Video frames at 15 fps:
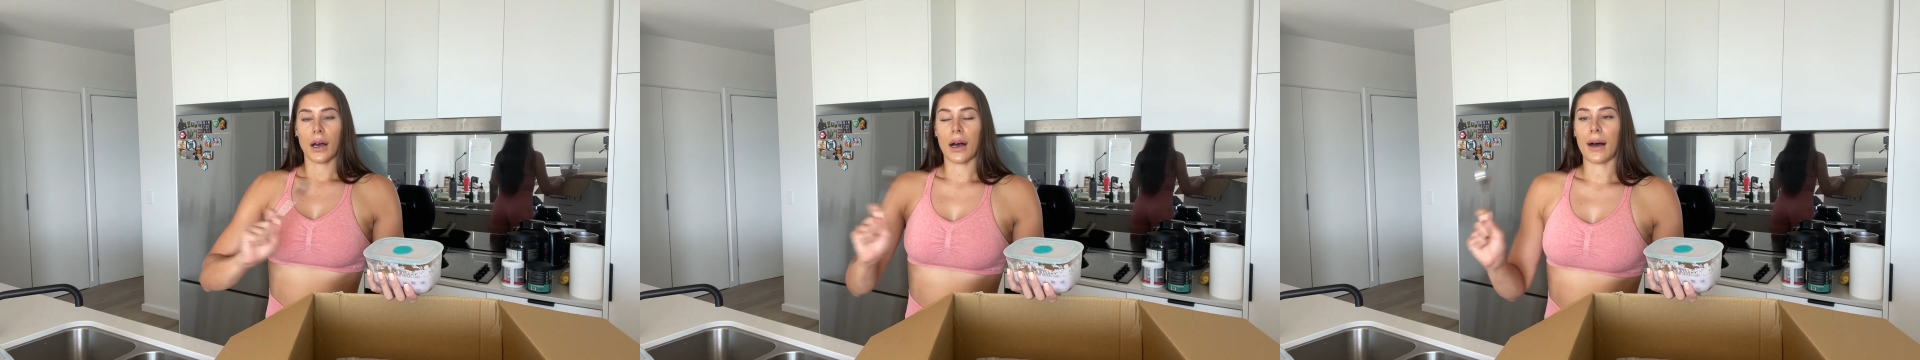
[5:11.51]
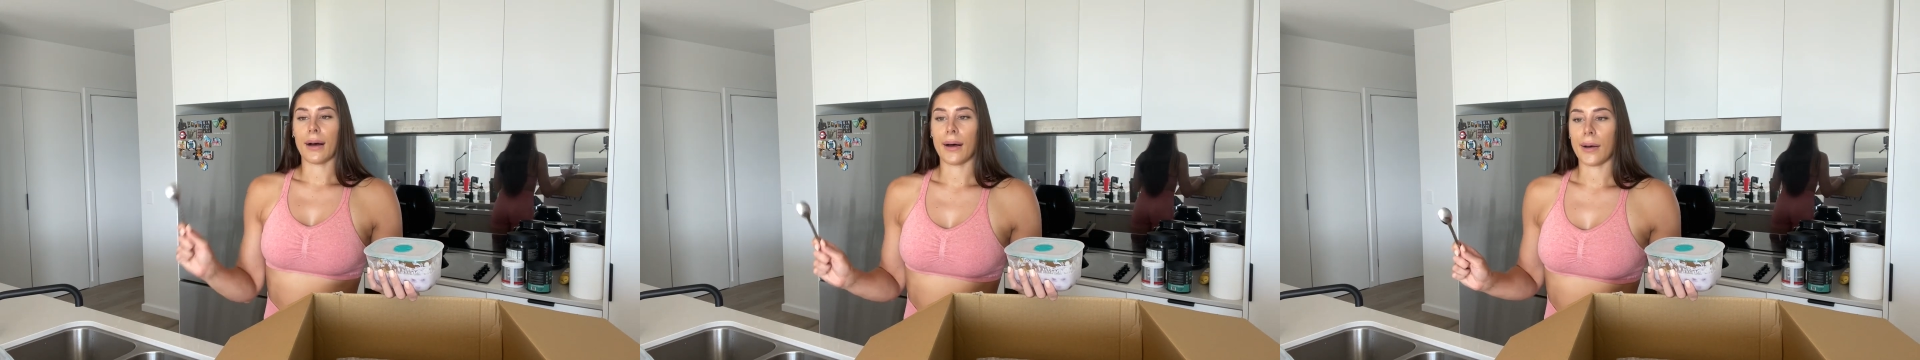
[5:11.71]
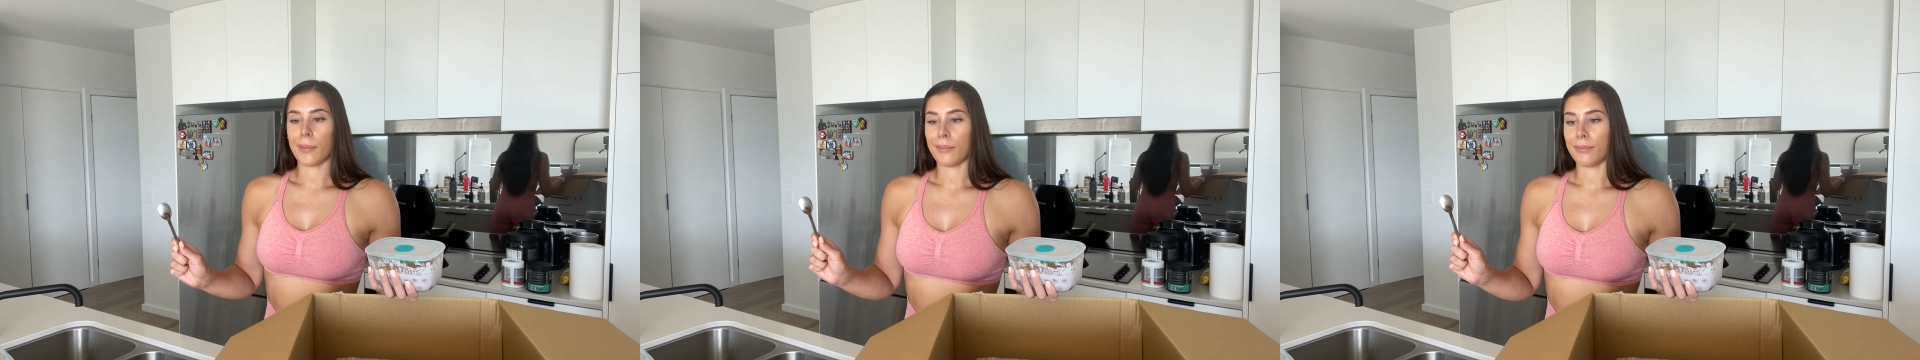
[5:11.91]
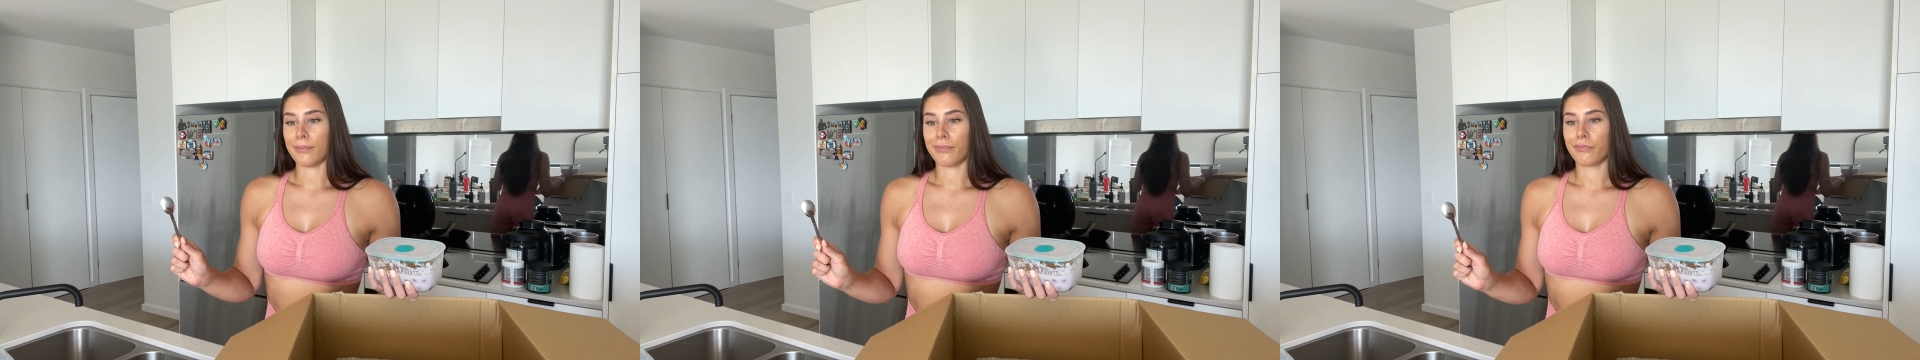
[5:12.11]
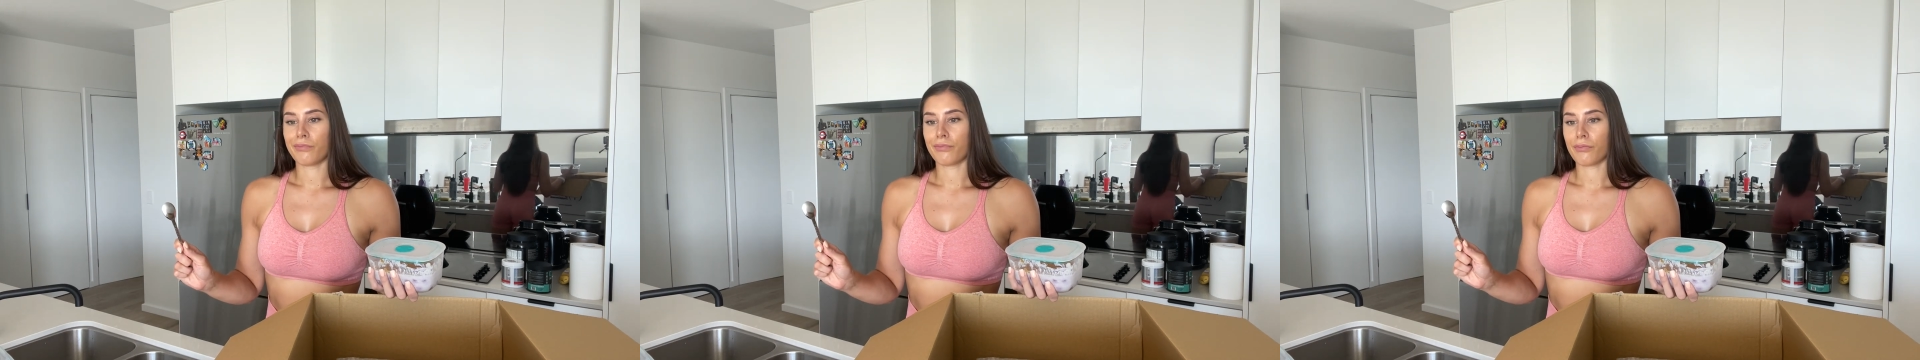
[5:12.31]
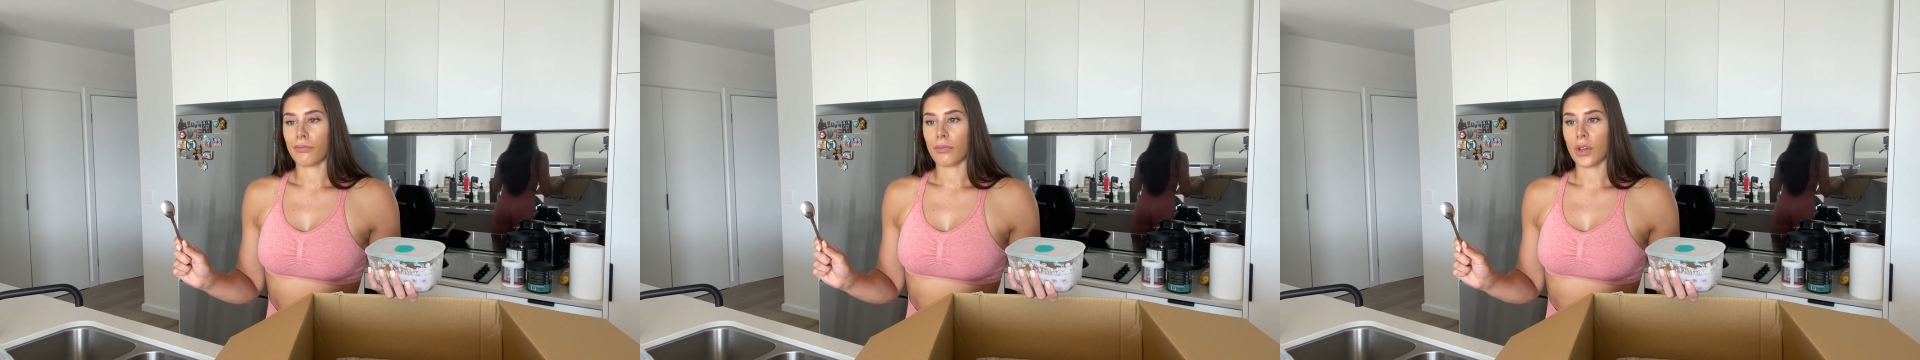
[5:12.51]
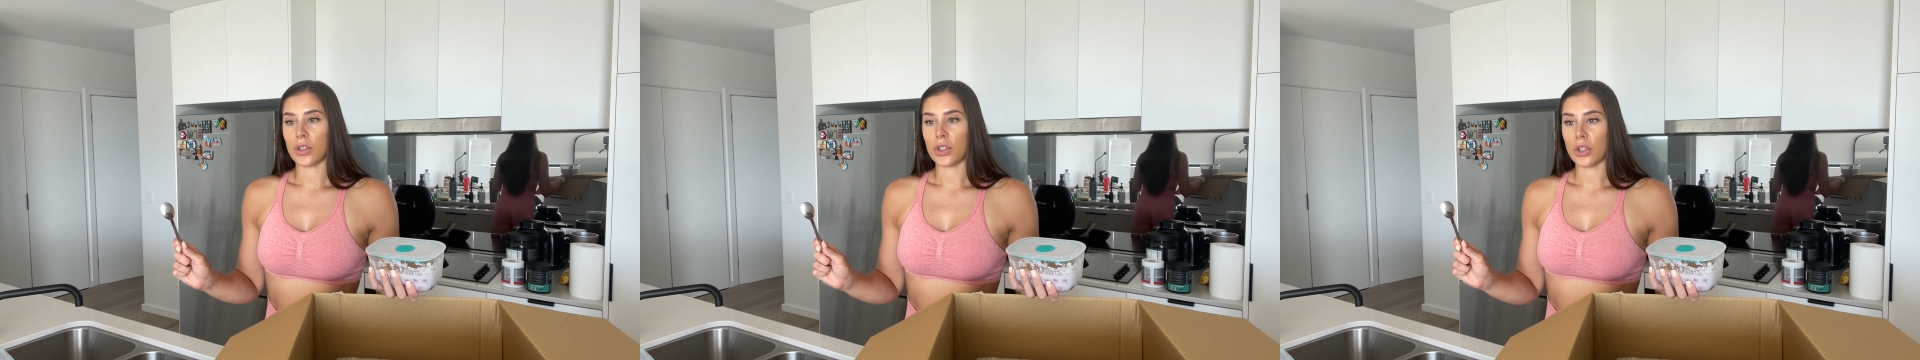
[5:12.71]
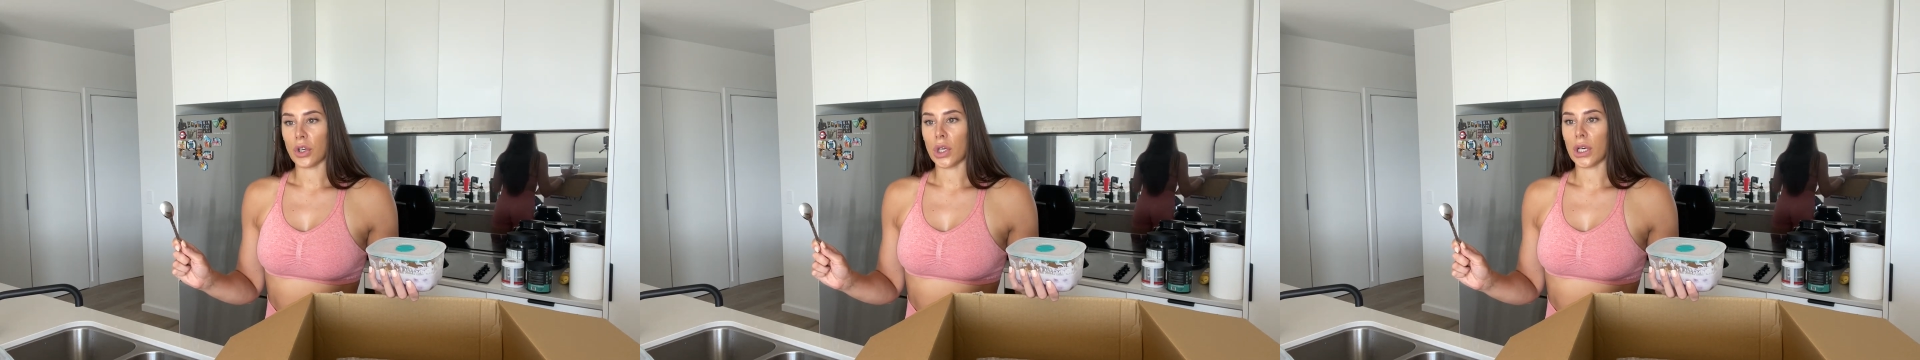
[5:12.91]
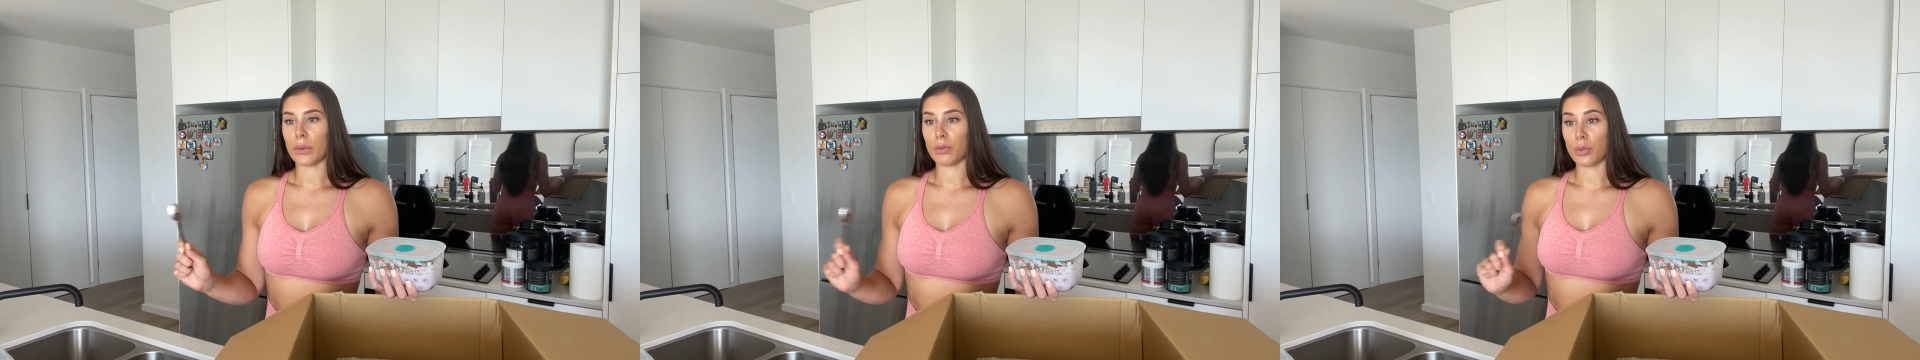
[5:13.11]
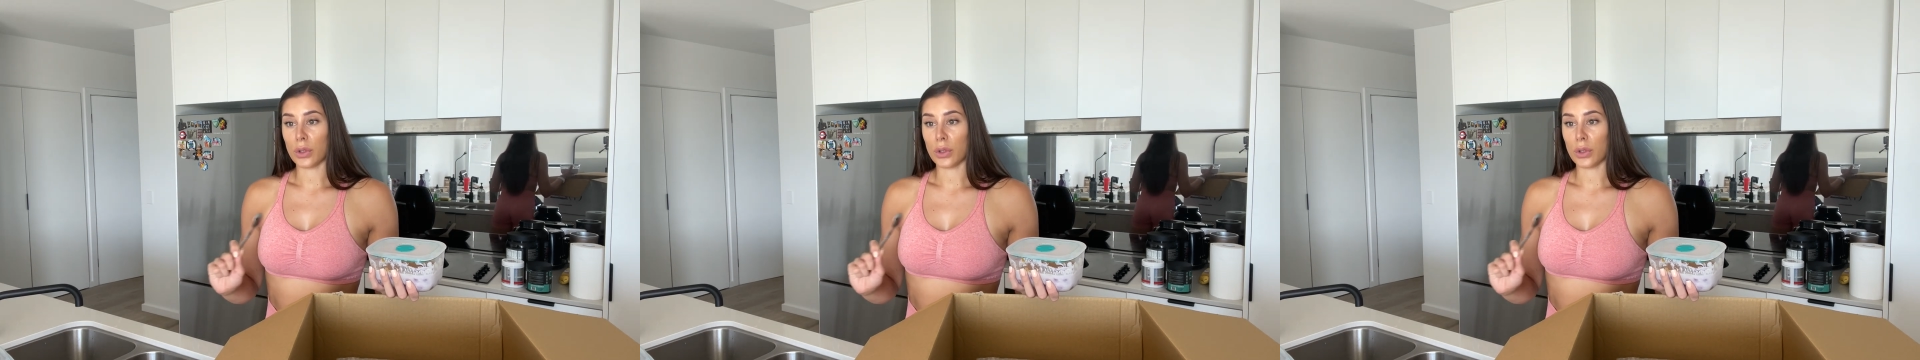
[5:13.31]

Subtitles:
and